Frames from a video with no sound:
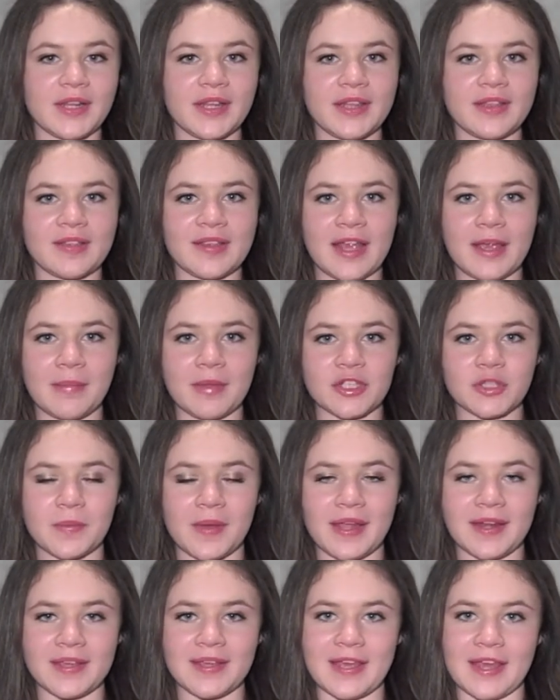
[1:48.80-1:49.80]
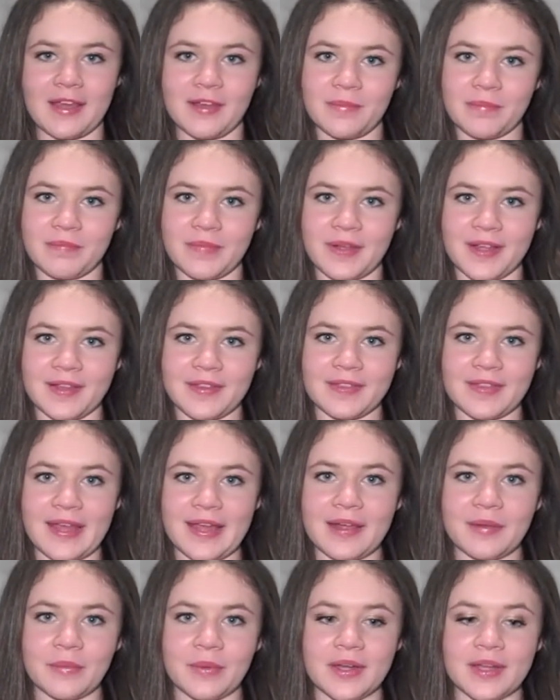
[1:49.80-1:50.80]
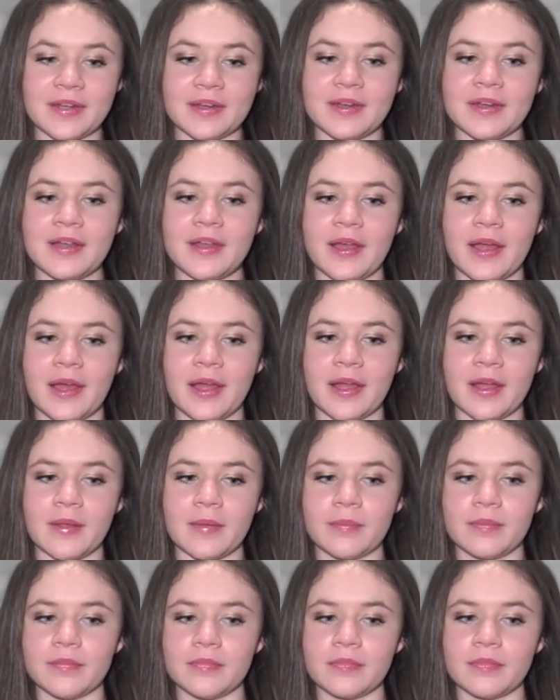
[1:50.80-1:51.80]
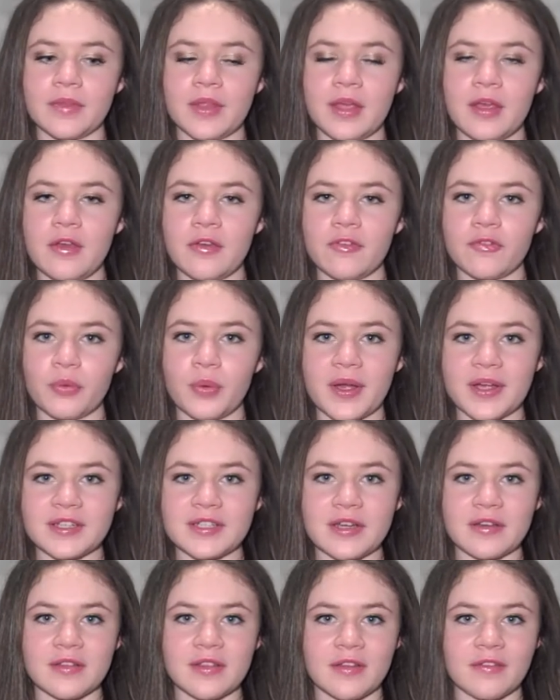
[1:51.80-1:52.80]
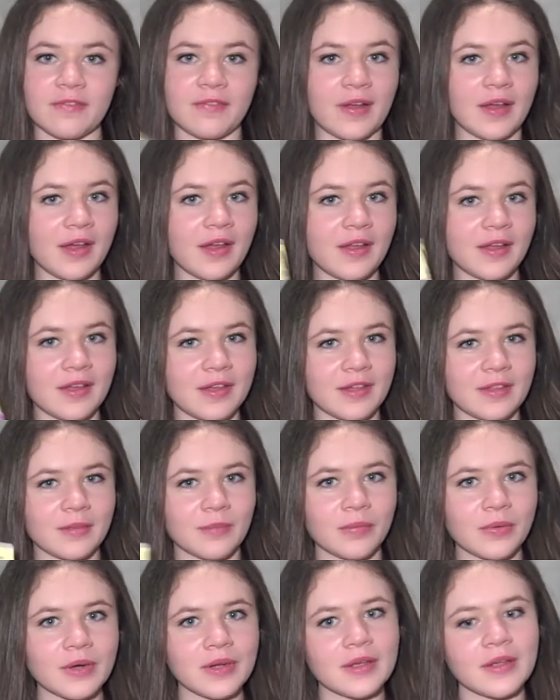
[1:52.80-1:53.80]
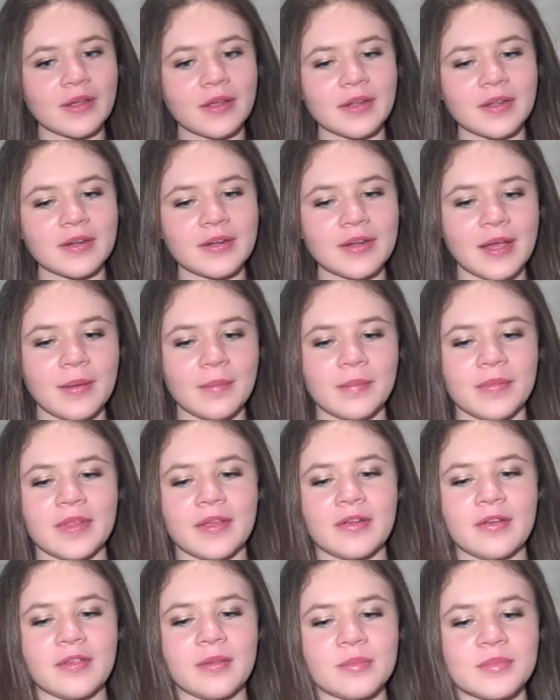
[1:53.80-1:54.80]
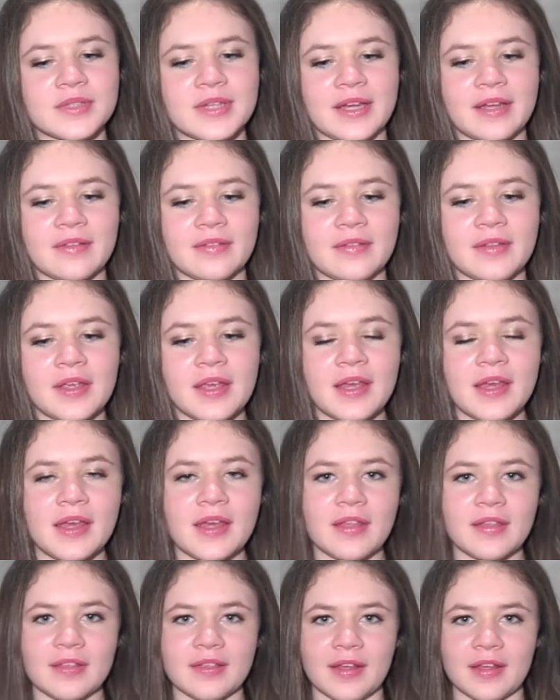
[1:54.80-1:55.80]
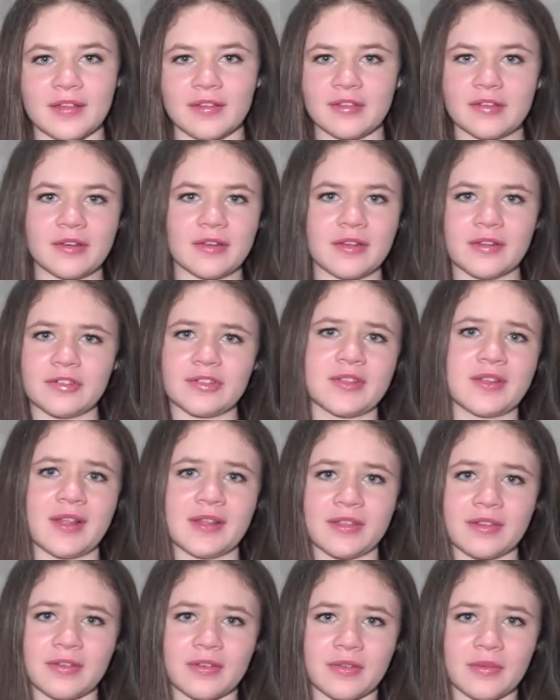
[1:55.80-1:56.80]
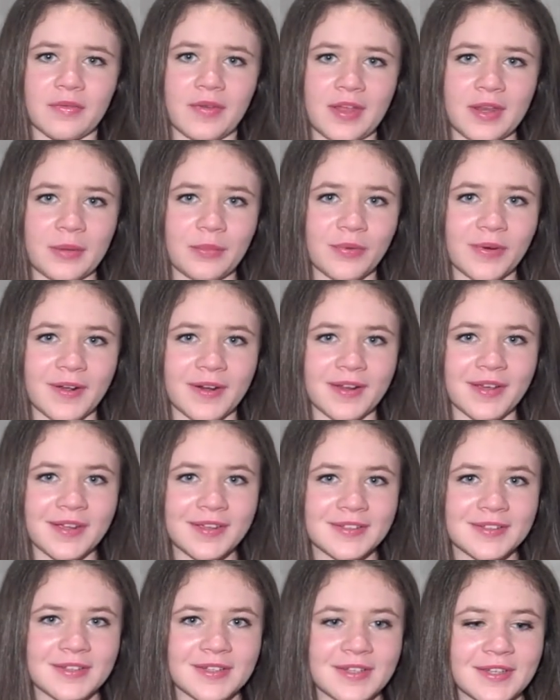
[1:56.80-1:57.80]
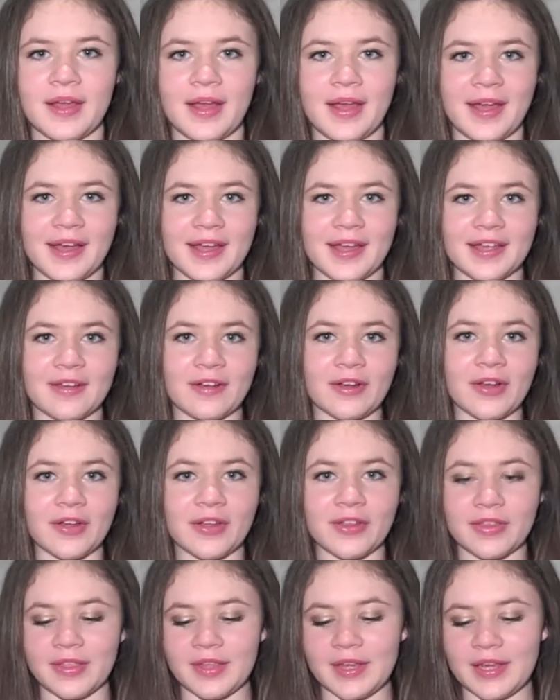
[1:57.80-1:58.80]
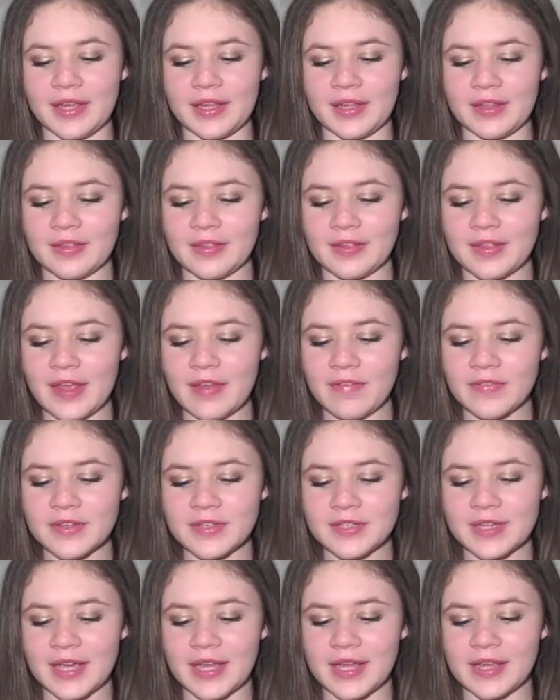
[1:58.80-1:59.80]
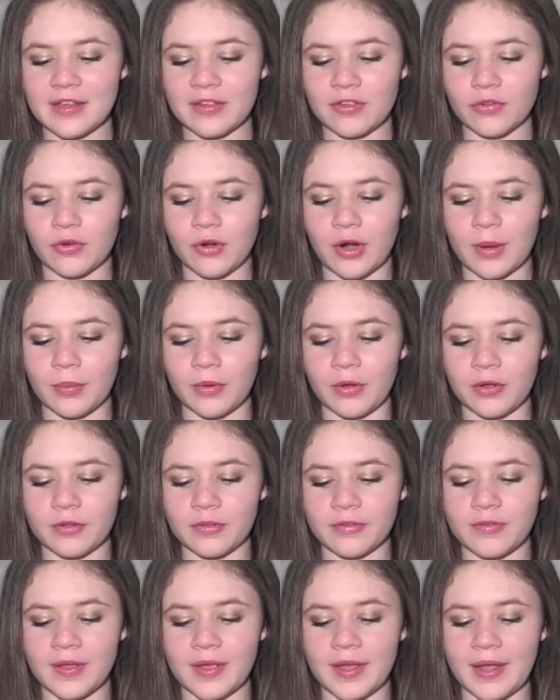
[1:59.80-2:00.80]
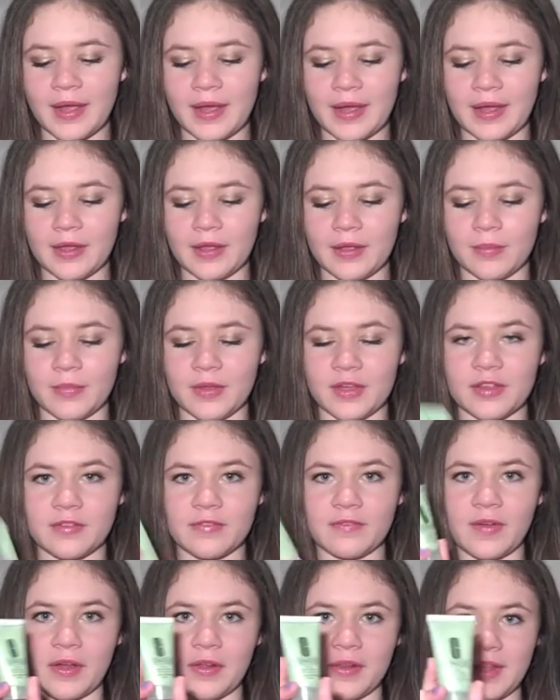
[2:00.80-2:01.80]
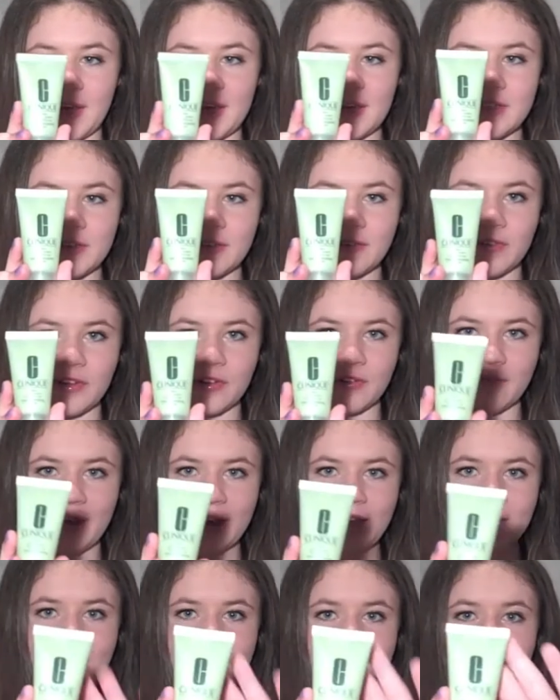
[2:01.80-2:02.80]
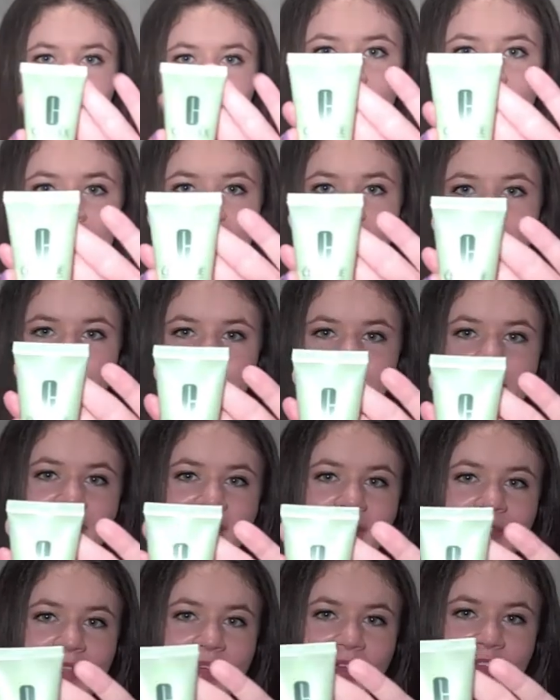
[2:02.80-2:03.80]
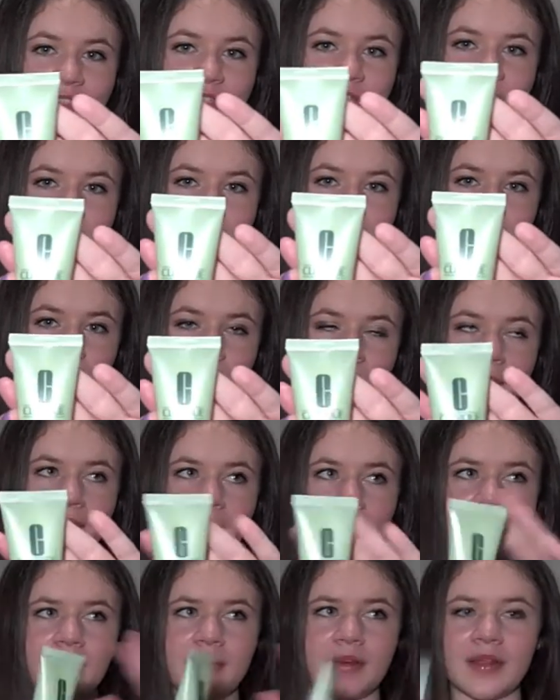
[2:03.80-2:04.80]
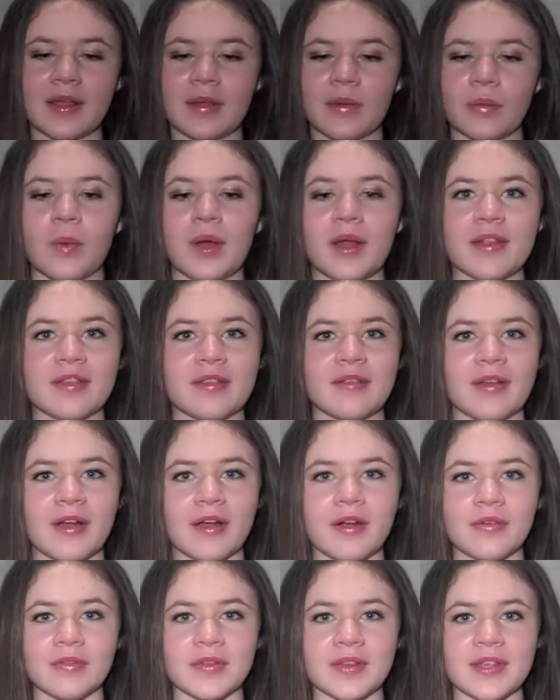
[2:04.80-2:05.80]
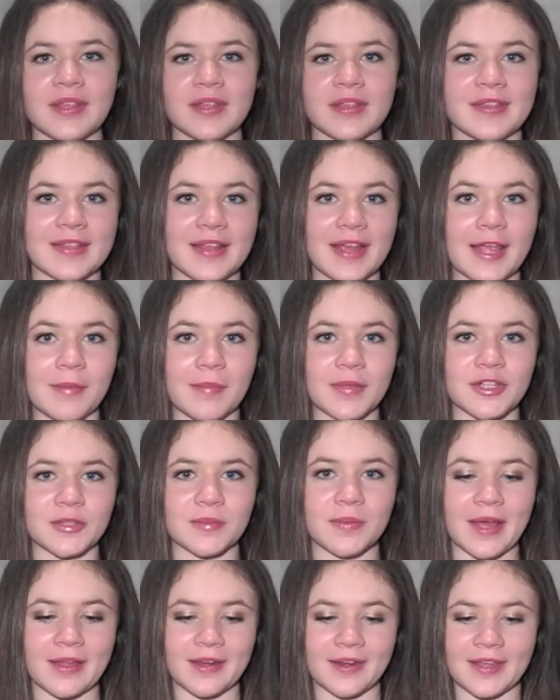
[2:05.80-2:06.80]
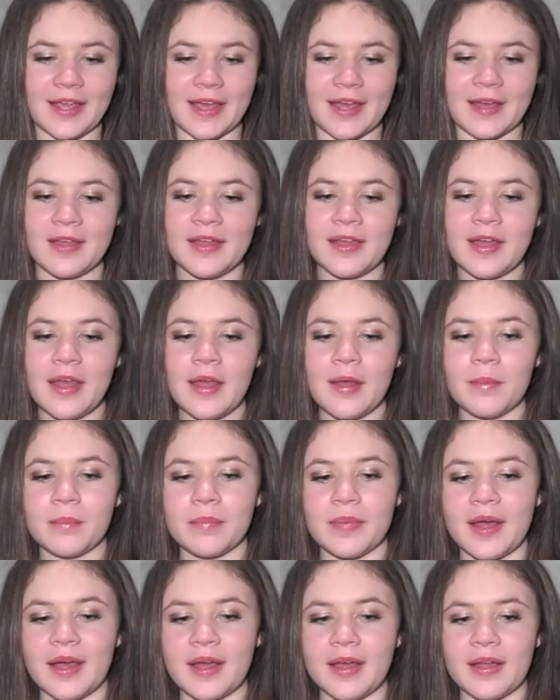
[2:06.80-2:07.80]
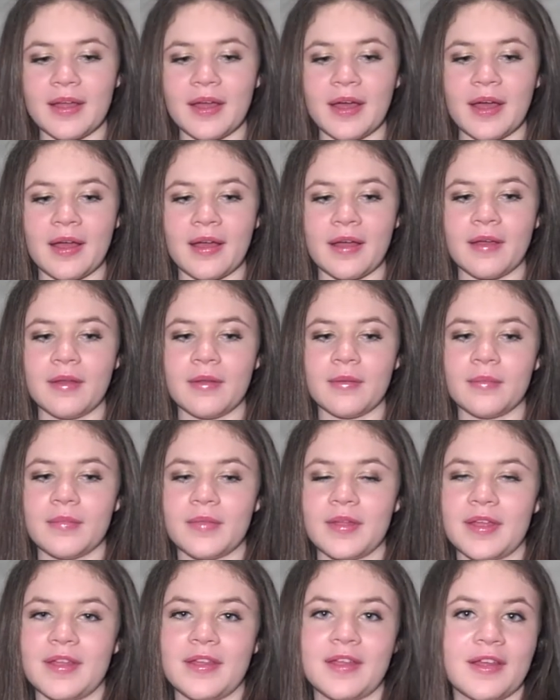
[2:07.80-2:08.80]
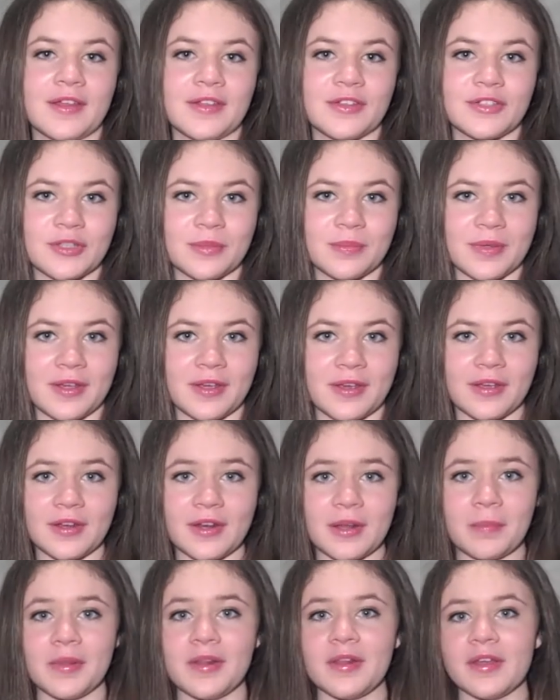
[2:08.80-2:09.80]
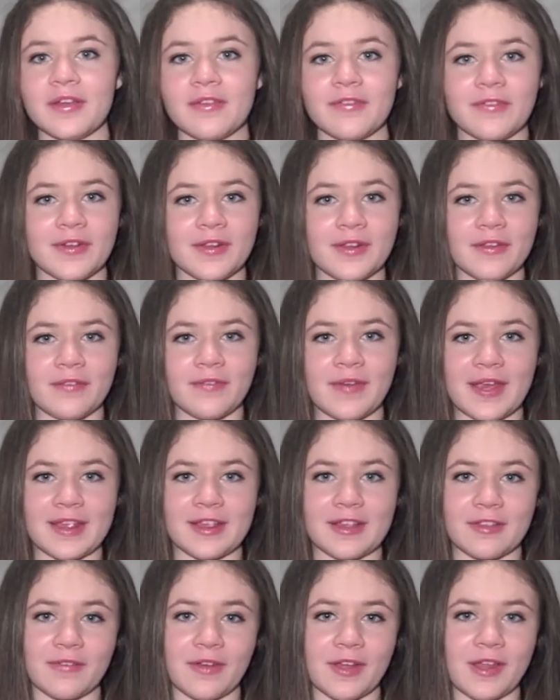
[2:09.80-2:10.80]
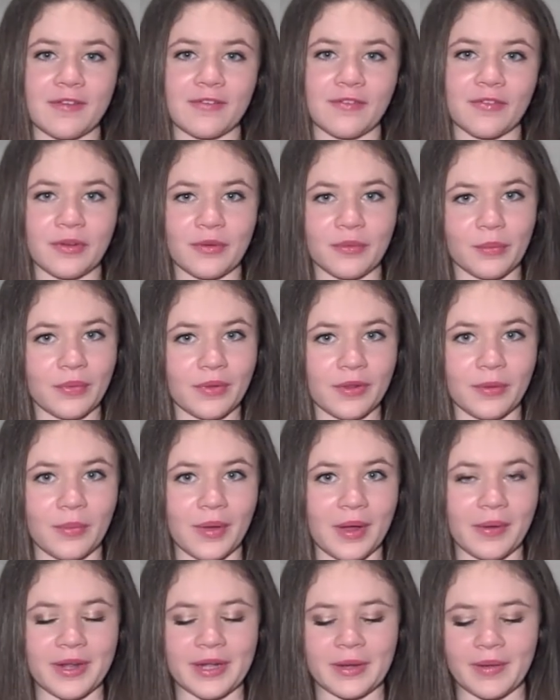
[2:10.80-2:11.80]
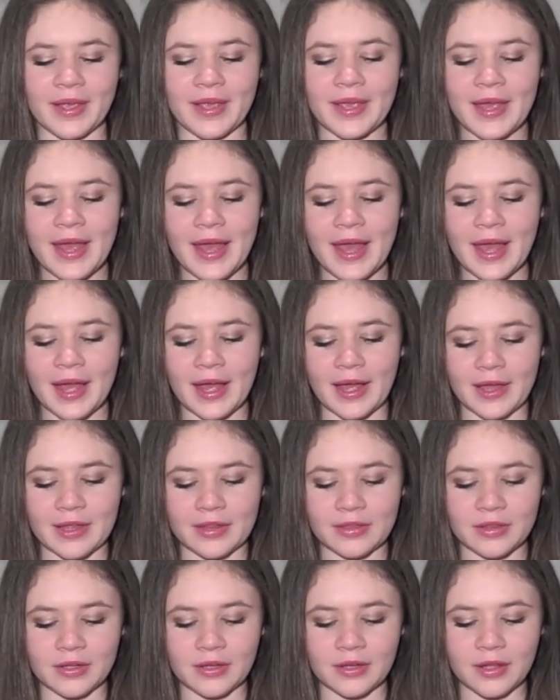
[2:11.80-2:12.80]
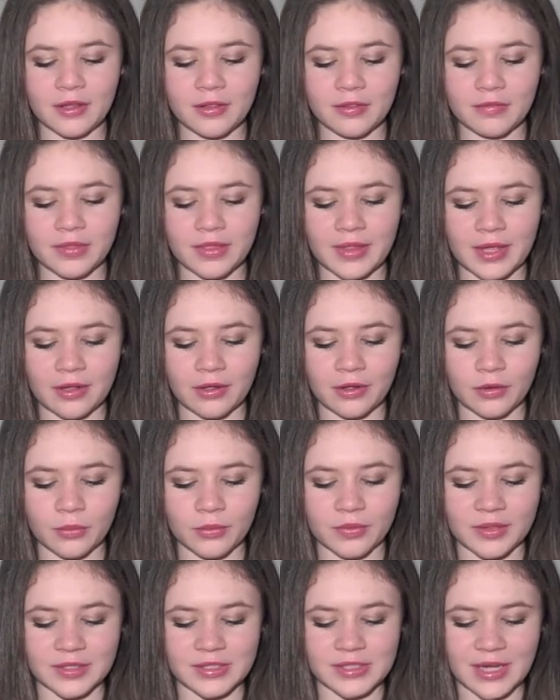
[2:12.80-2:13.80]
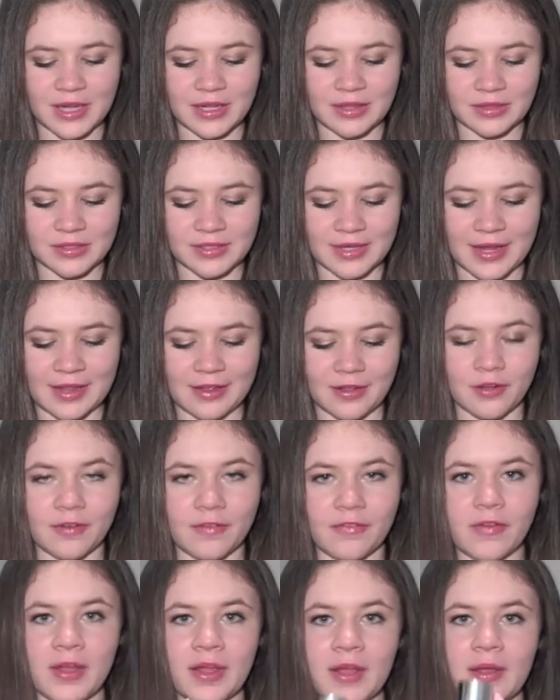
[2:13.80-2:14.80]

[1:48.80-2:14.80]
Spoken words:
say much about it yet, but that one, from what I can tell so far, is pretty good, but there is some downsides to it, just like there is with any product. I got the 7-day scrub off exfoliator for your face. I've tried this out too, but only like once, so I can't really say much about it yet, but it should be good. I've been looking for a little face exfoliator for a little while anyway. And the last thing that I got was the Take the Day Off